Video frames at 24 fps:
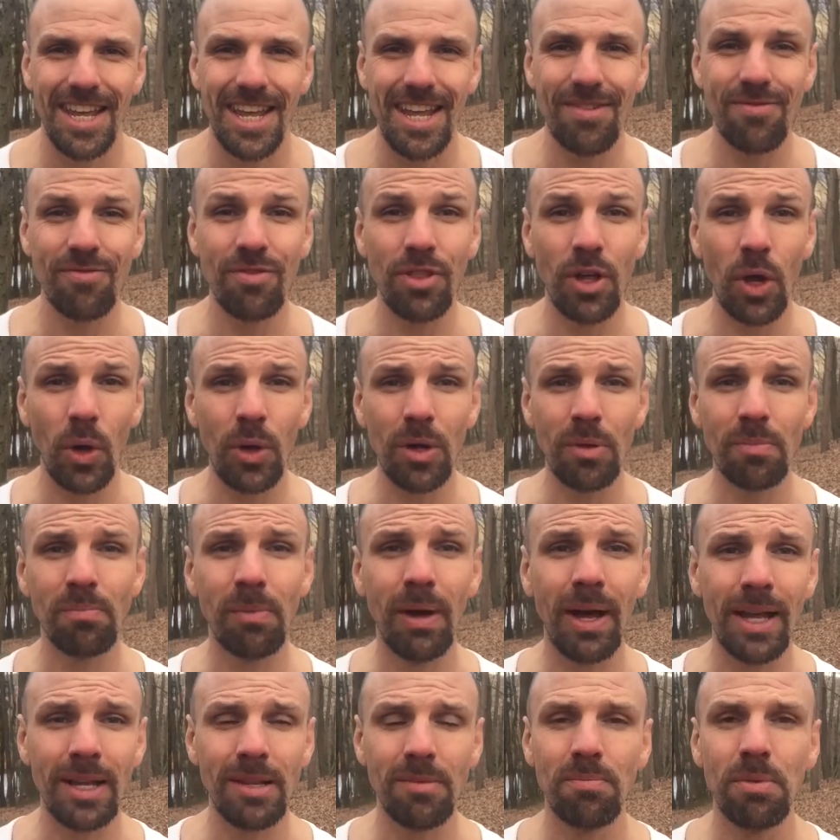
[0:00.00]
Even though it
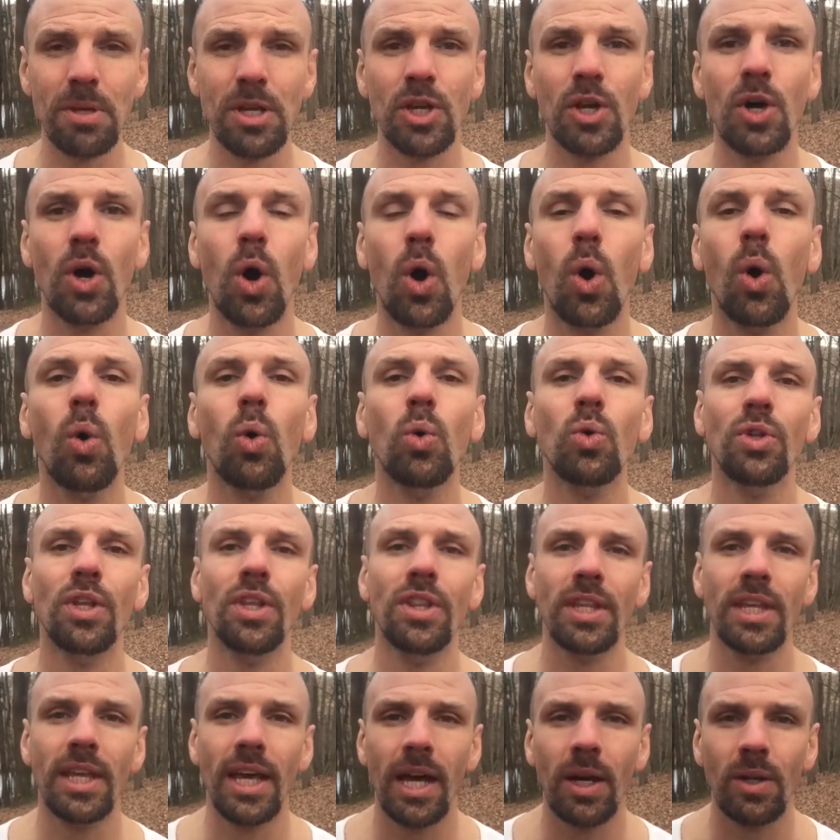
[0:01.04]
might be cold
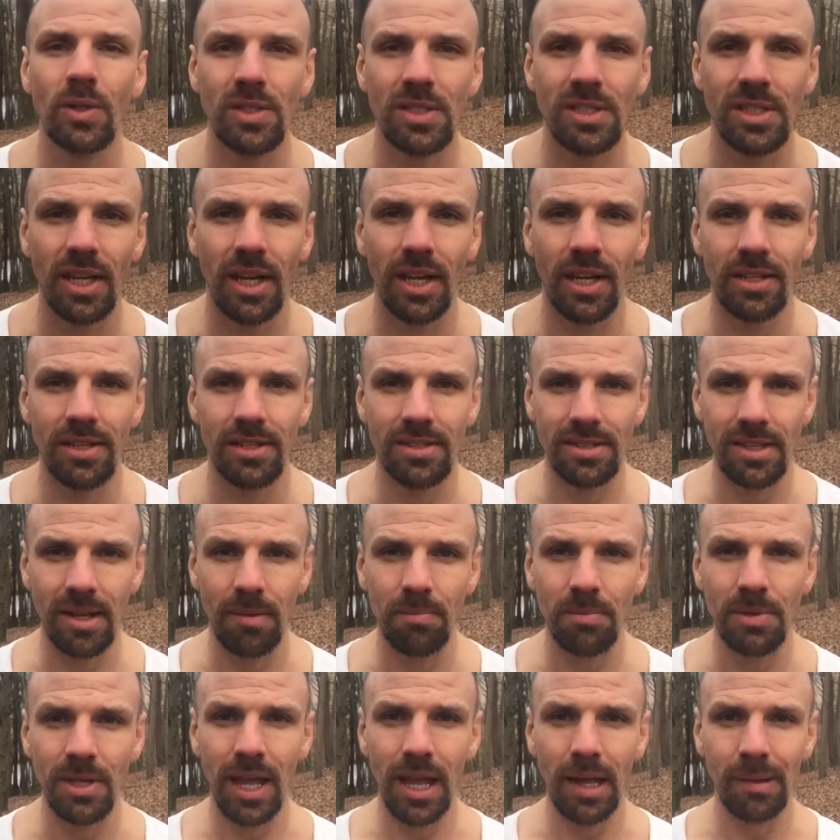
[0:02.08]
in the outside
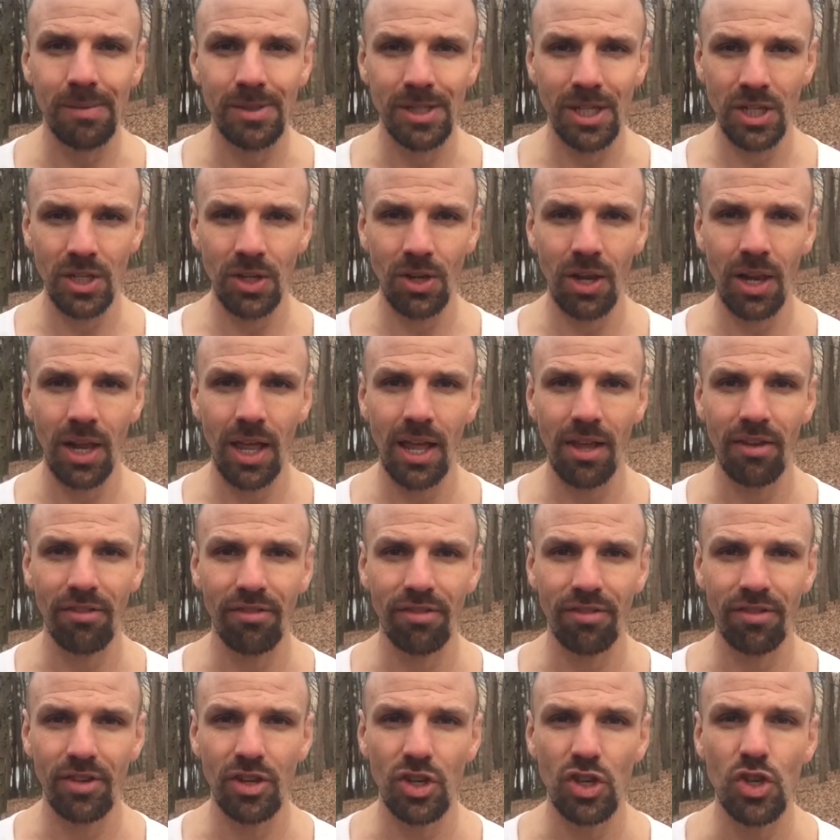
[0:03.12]
sometimes in your
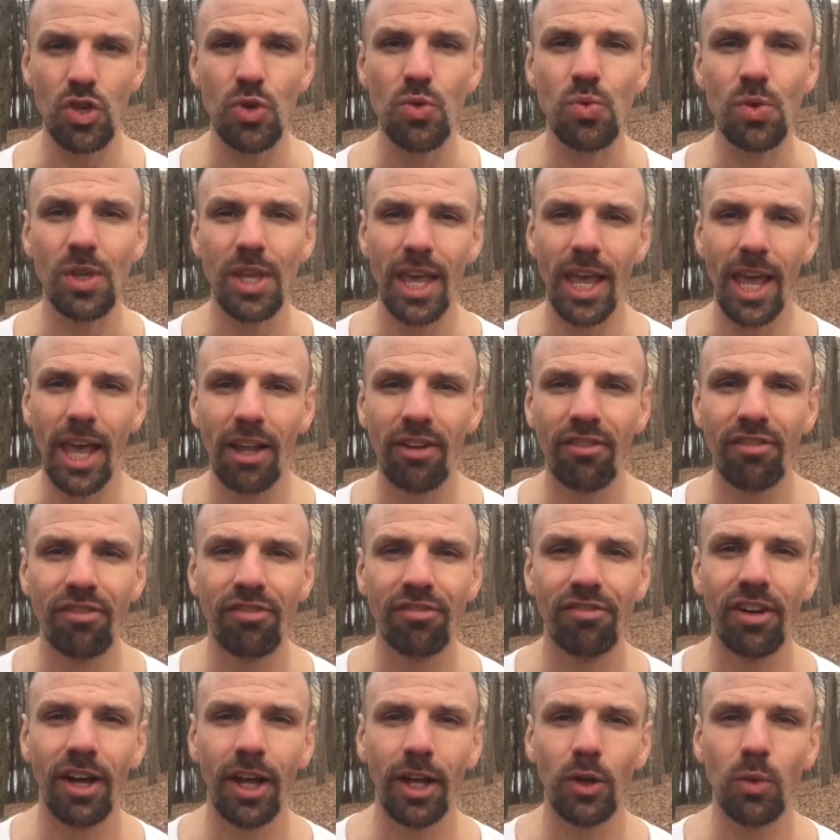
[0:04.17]
life, you can
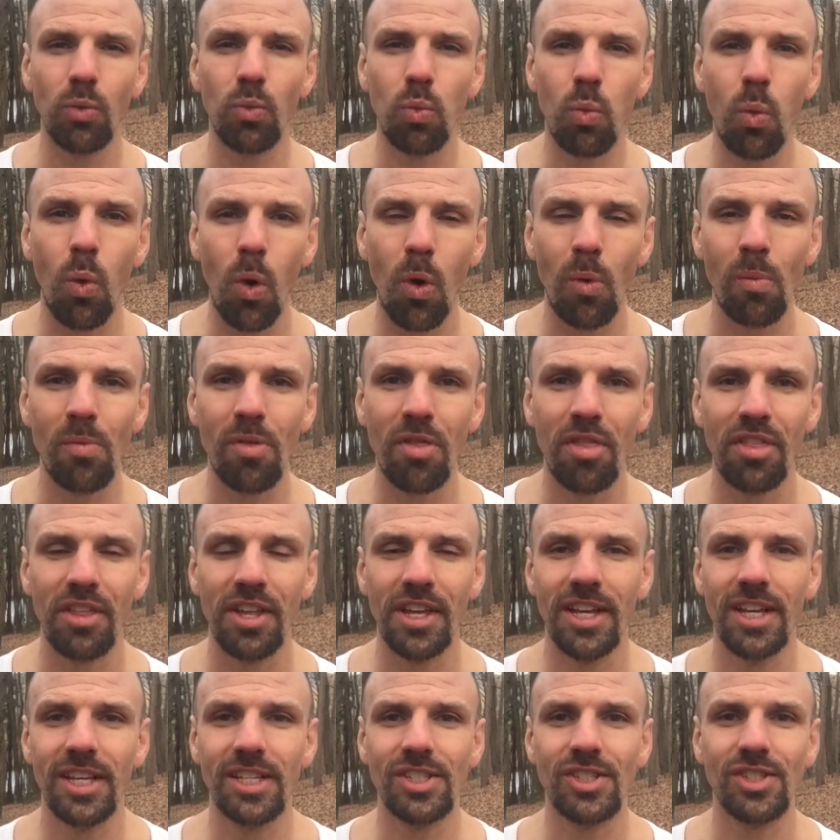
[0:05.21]
find warmth,
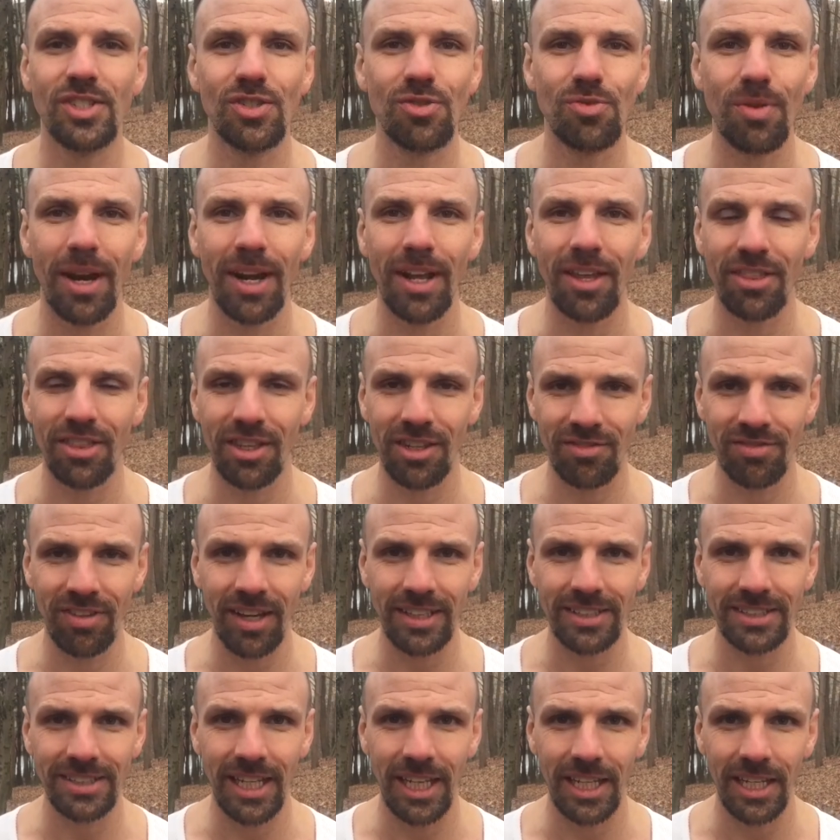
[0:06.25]
strength, and
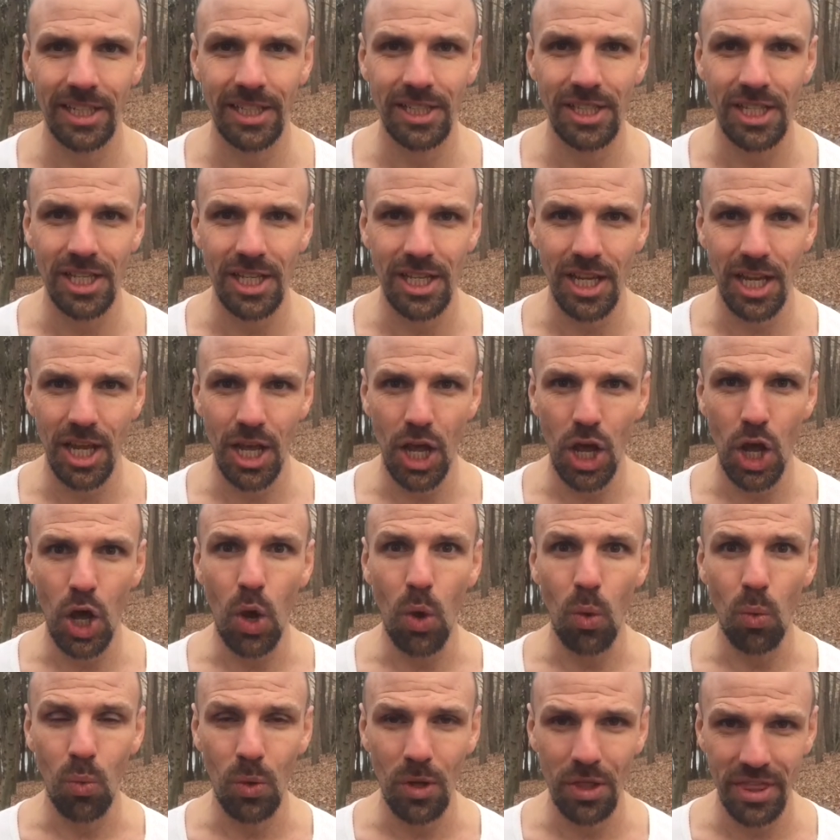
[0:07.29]
vitality
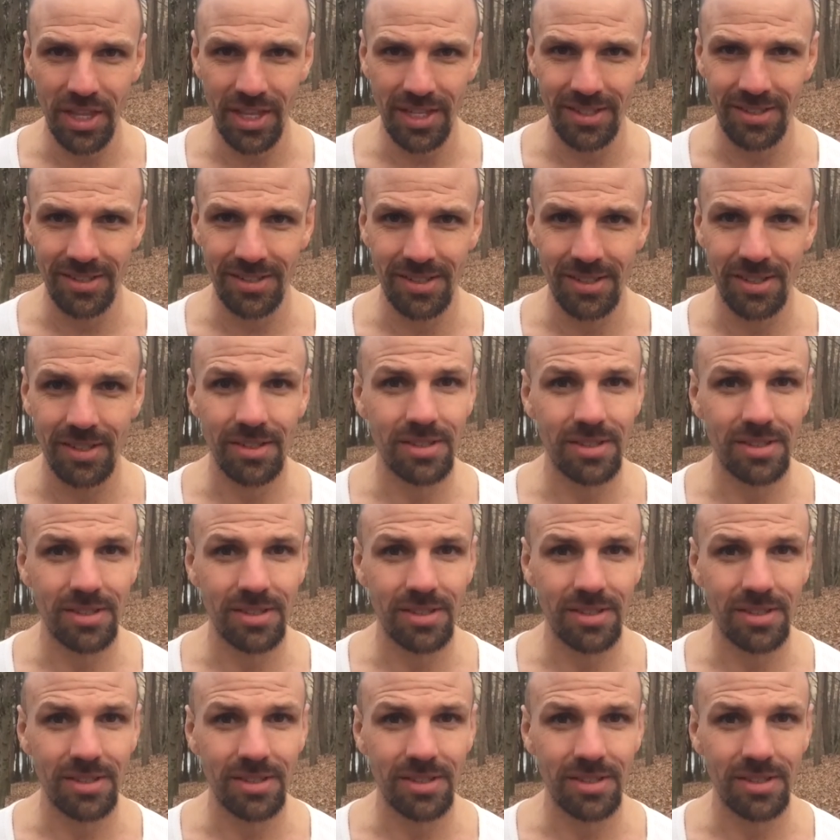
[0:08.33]
within.